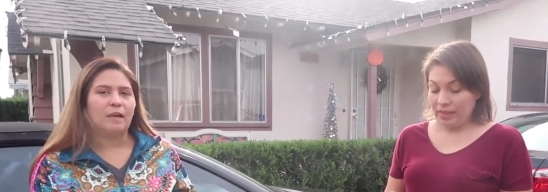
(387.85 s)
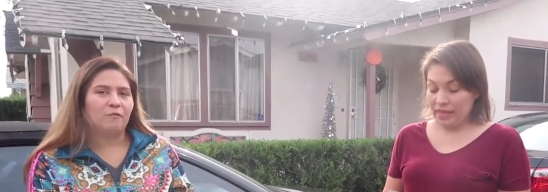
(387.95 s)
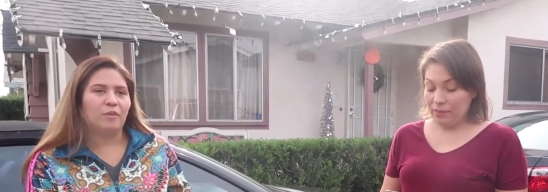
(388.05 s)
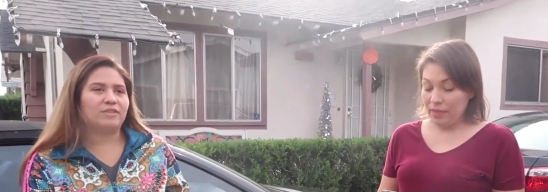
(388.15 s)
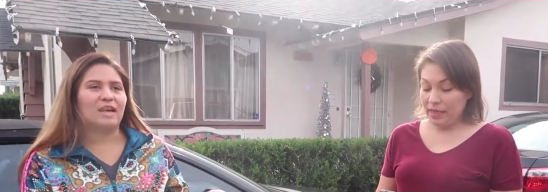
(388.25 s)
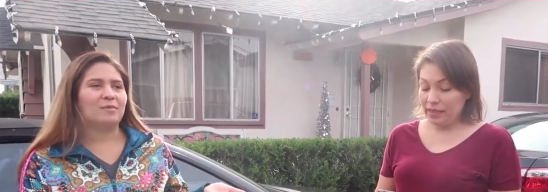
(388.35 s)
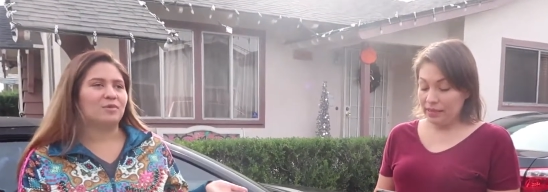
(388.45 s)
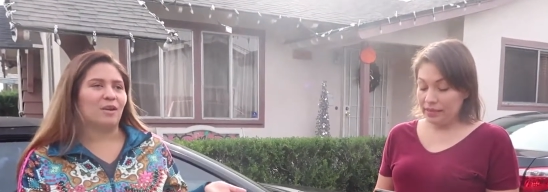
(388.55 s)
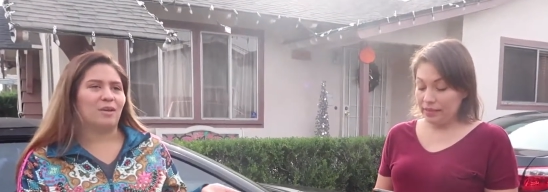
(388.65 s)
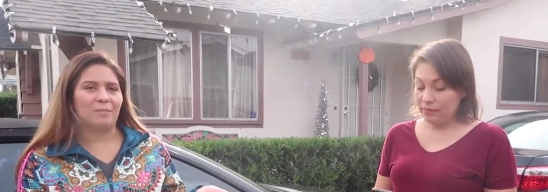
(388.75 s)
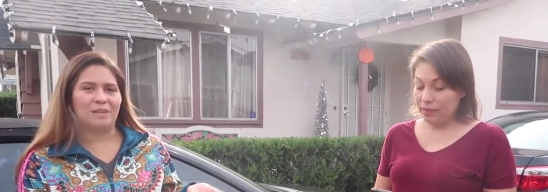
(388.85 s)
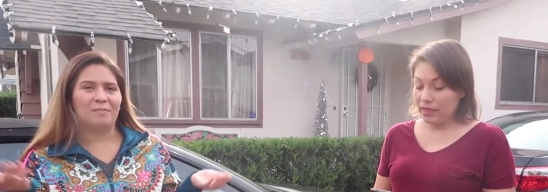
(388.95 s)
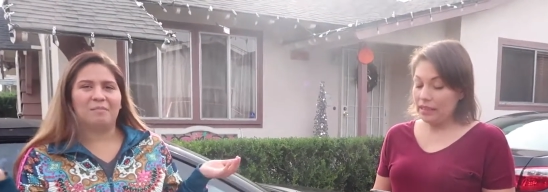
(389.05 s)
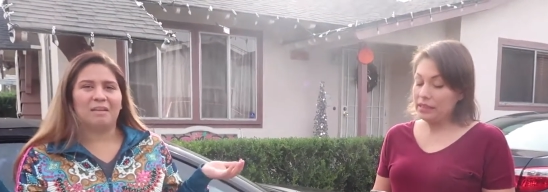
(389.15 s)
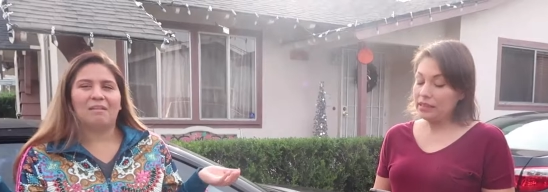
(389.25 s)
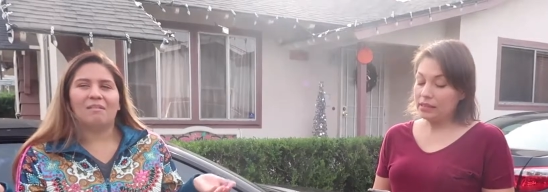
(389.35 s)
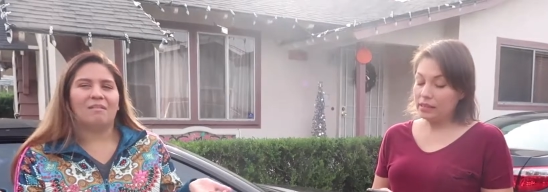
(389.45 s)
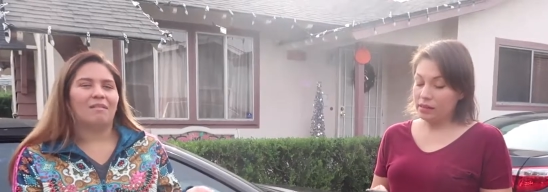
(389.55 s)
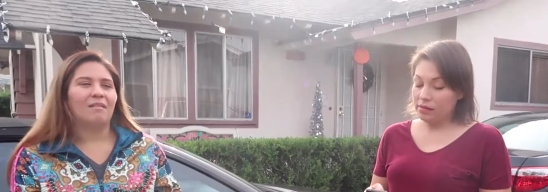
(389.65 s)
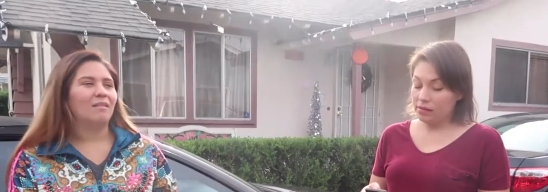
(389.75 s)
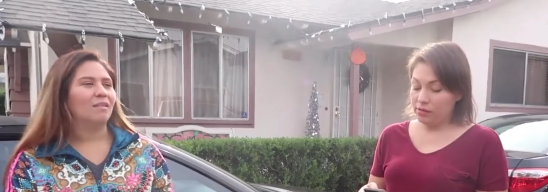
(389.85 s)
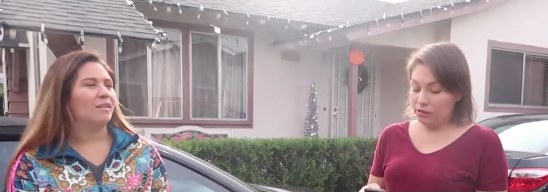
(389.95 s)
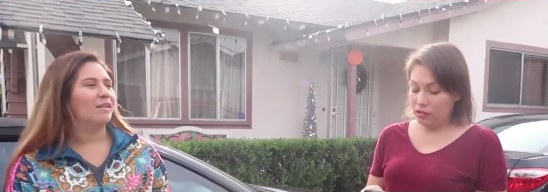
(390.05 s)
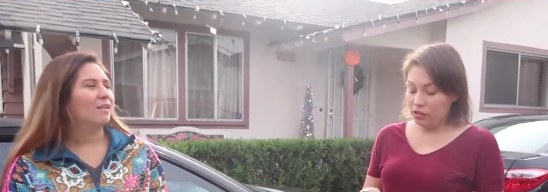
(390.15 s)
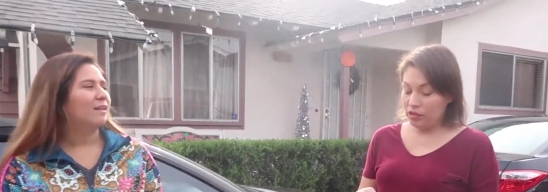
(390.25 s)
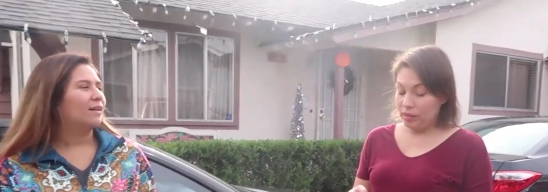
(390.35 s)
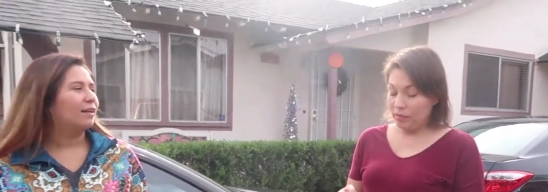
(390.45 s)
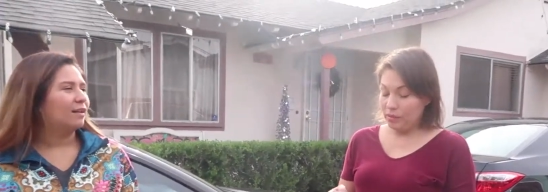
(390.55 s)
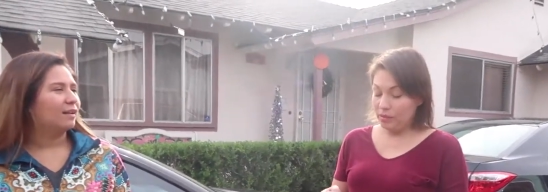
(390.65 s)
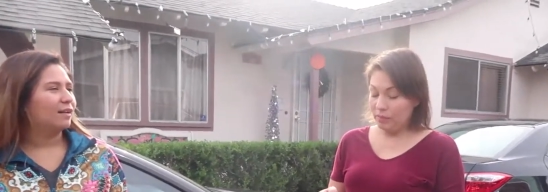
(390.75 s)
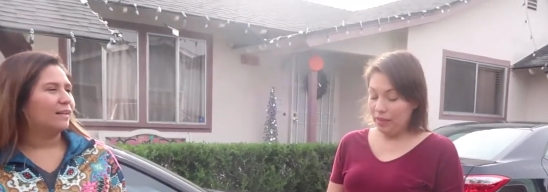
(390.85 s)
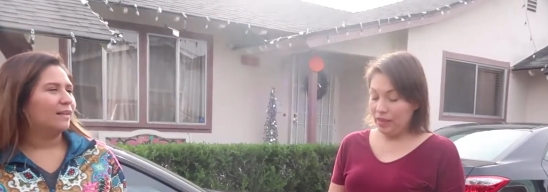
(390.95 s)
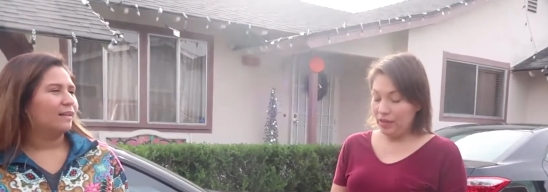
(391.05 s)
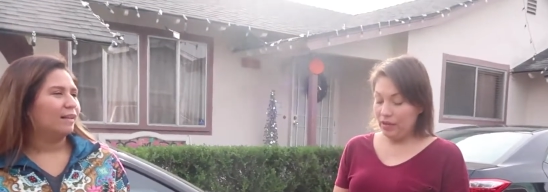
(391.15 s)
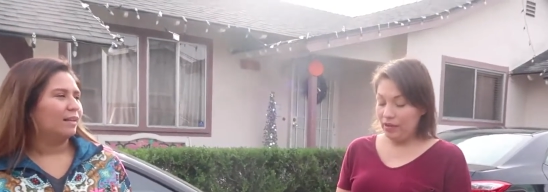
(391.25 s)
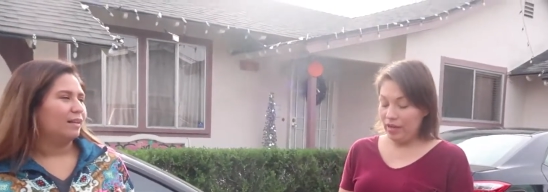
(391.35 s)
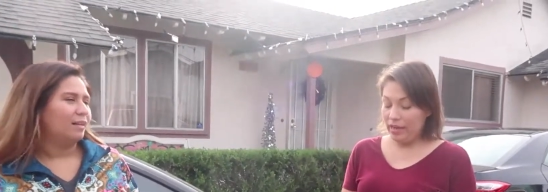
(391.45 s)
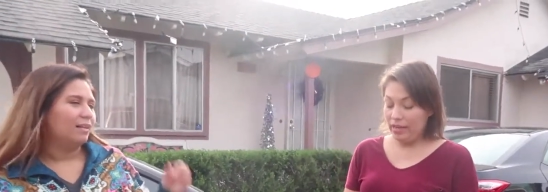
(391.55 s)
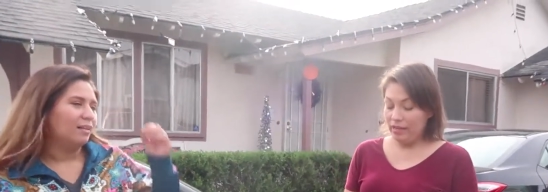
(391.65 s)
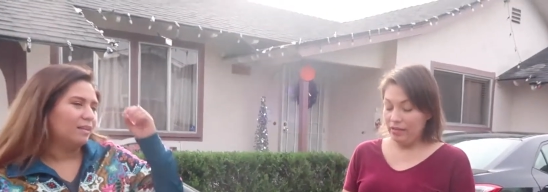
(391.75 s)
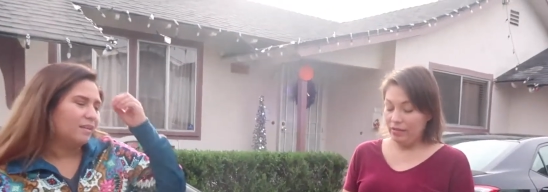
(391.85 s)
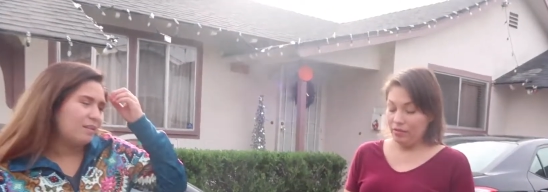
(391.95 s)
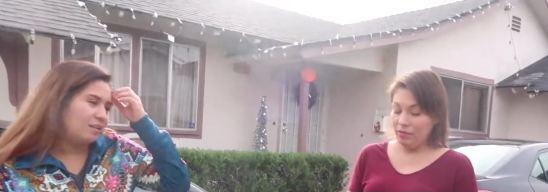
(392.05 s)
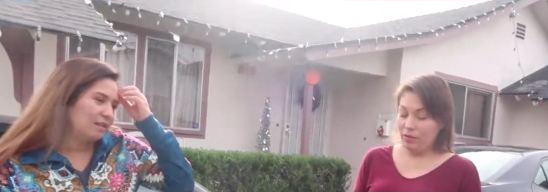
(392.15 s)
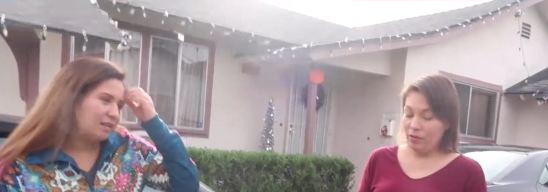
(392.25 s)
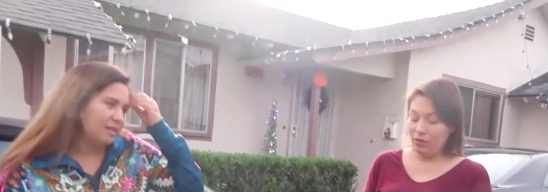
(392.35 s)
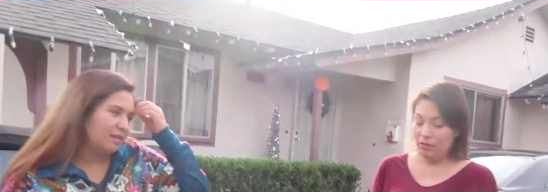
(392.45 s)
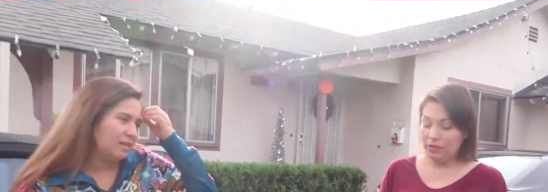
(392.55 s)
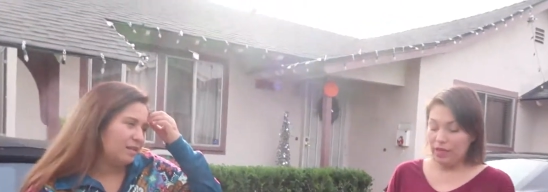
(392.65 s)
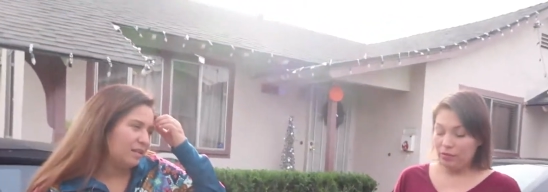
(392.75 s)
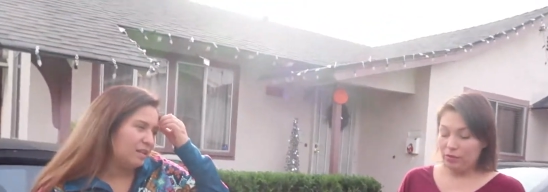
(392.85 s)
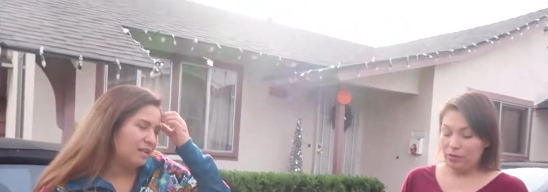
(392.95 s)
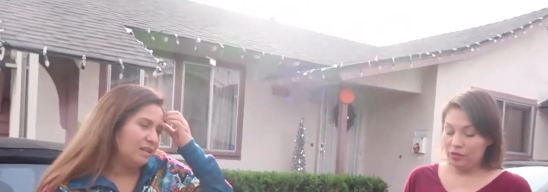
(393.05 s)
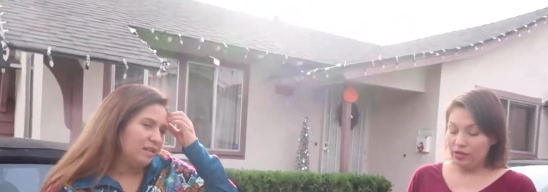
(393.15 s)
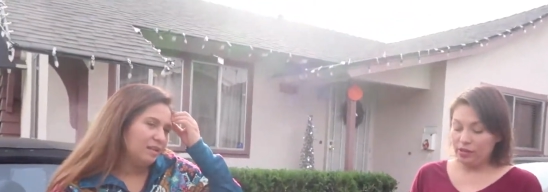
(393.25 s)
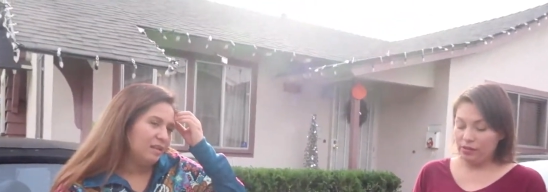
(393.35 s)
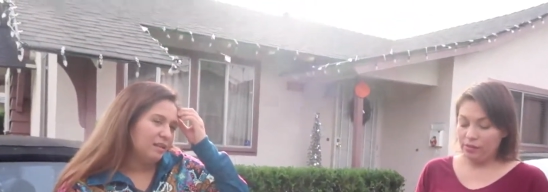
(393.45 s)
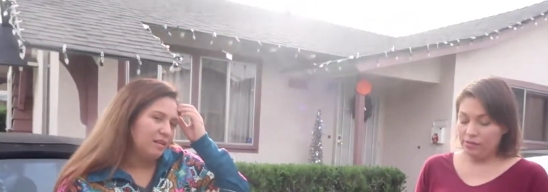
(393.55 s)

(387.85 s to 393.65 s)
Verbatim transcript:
Speaker 1: A full-time job. And I'm like... You took your time to be there and wait all those hours. And... I,